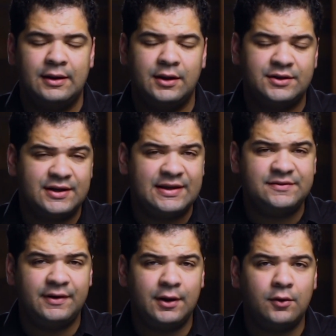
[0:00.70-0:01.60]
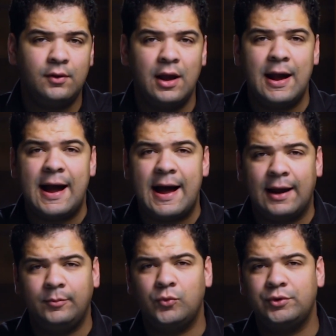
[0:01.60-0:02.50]
In today's video,
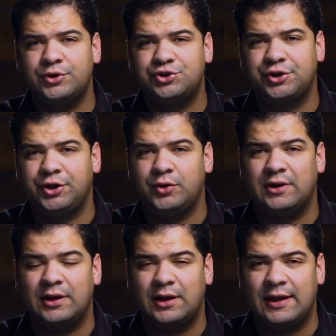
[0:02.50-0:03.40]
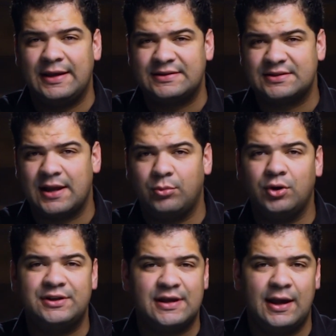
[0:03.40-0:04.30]
I'm going to show you a cyber
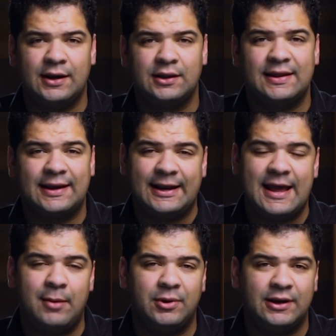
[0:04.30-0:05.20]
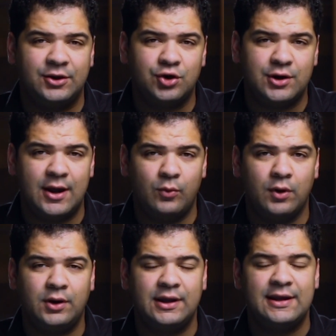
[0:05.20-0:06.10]
attack that can happen in your network,